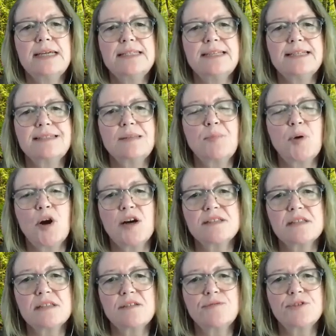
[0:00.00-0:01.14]
tested
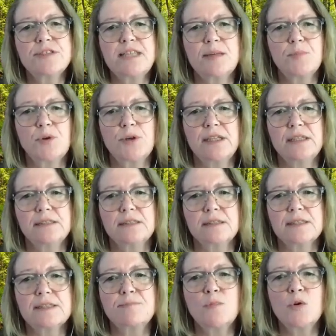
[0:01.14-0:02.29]
positive for tick-borne
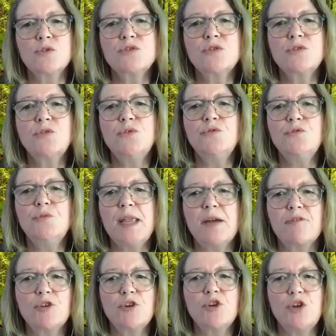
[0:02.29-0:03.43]
illness, most of who've
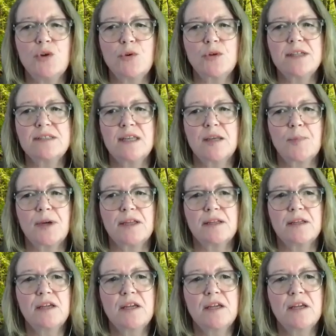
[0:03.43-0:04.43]
never known a tick bite.